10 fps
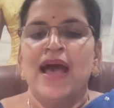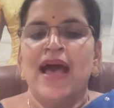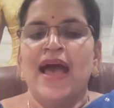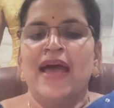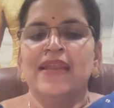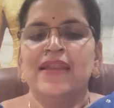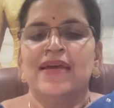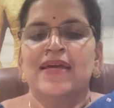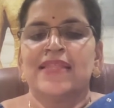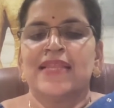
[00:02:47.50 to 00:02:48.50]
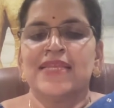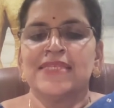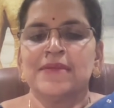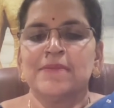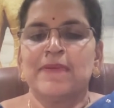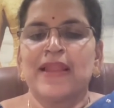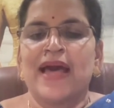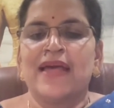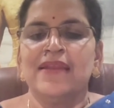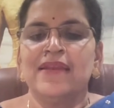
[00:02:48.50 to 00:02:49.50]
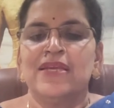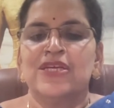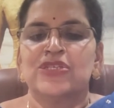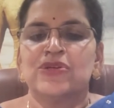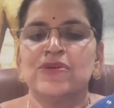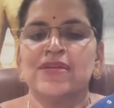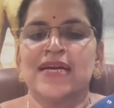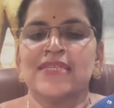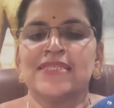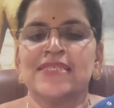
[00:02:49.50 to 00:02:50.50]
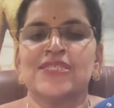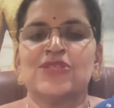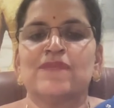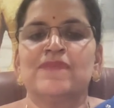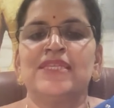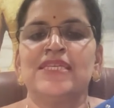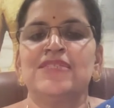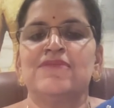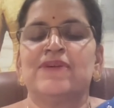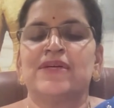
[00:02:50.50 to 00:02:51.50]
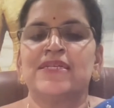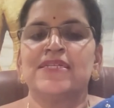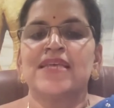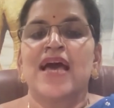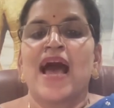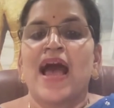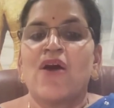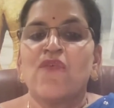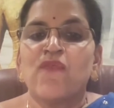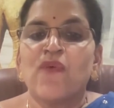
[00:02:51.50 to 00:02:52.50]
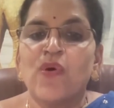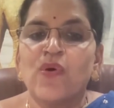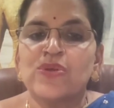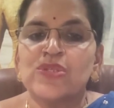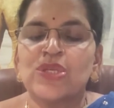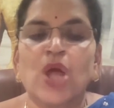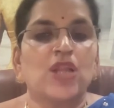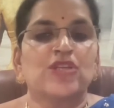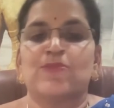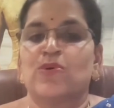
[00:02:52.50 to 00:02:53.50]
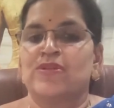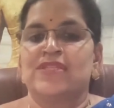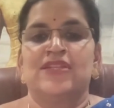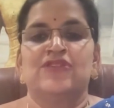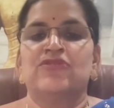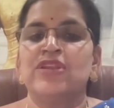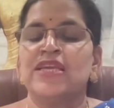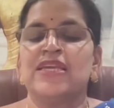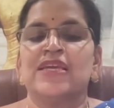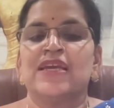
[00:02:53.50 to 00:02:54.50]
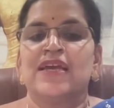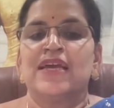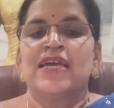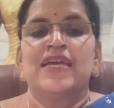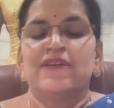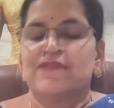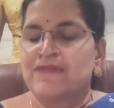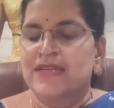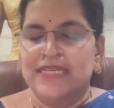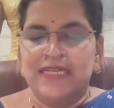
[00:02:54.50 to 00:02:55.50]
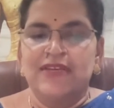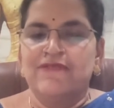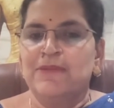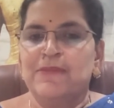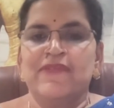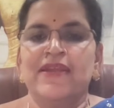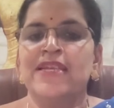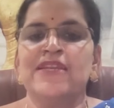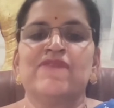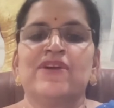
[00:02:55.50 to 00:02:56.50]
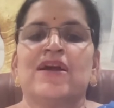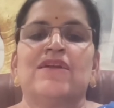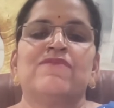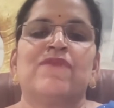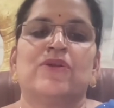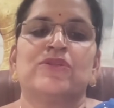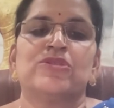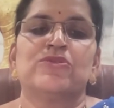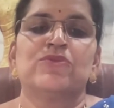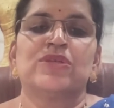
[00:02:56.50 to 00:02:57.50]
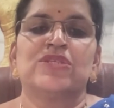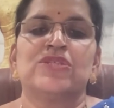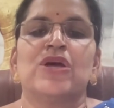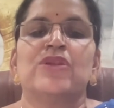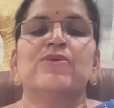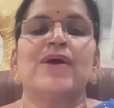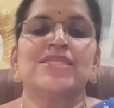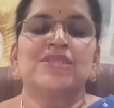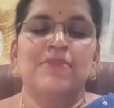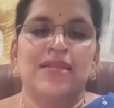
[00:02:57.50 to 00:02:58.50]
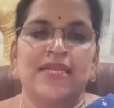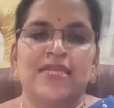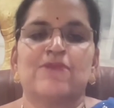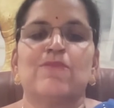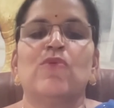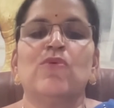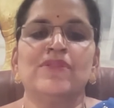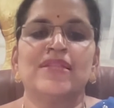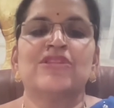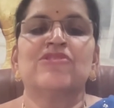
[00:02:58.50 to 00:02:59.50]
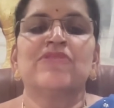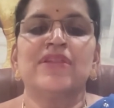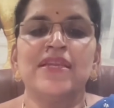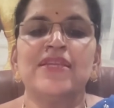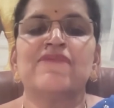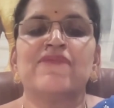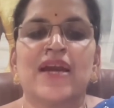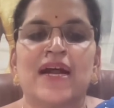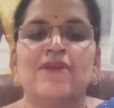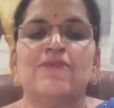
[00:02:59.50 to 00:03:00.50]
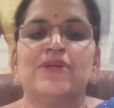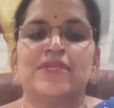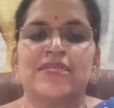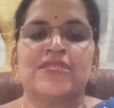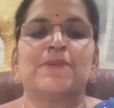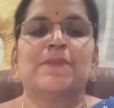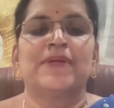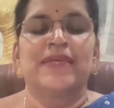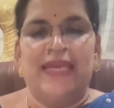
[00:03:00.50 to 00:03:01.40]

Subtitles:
And the lesson plan should consist of these words, of course, not more than 3. It will be very difficult for the student to assimilate more than 3 difficult words per